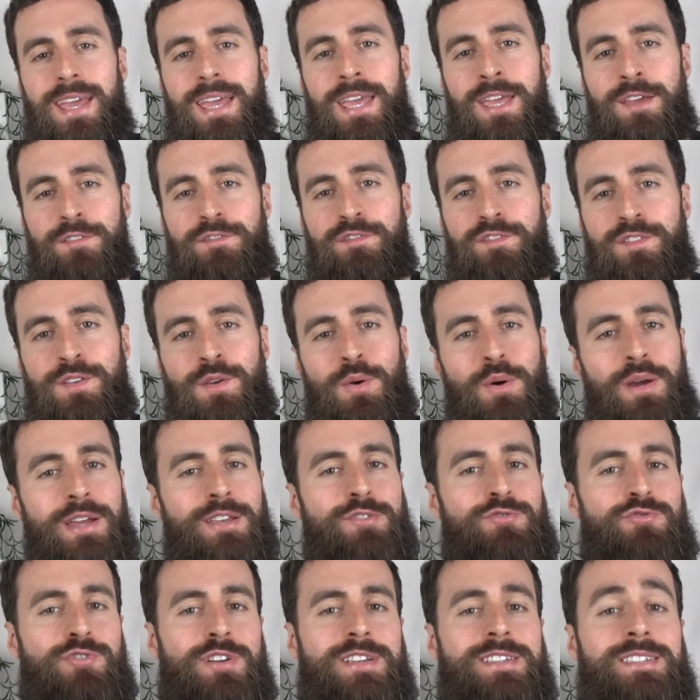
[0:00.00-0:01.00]
If you're
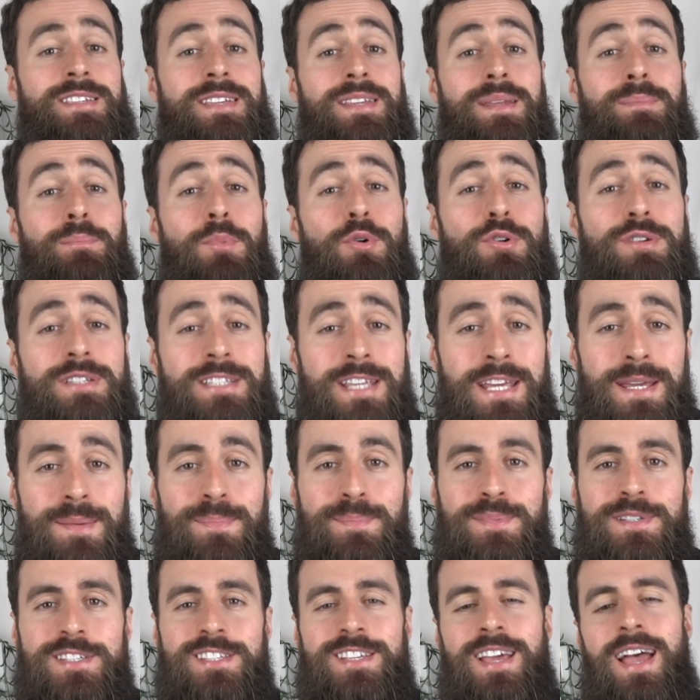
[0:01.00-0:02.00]
interested in more
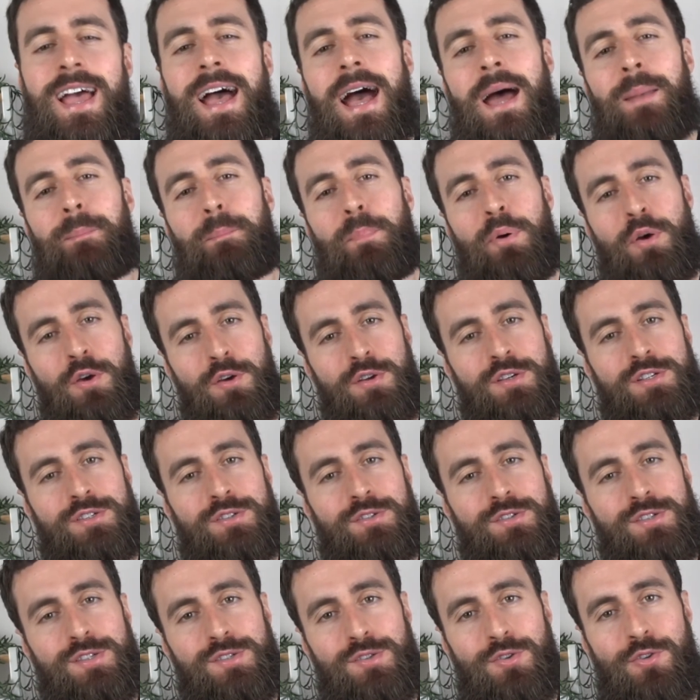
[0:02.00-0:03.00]
tips and
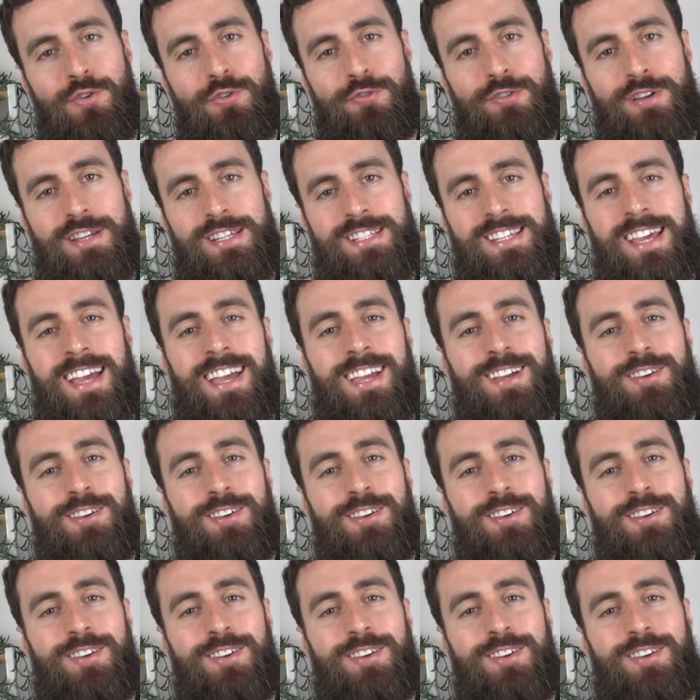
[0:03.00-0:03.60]
personal stories,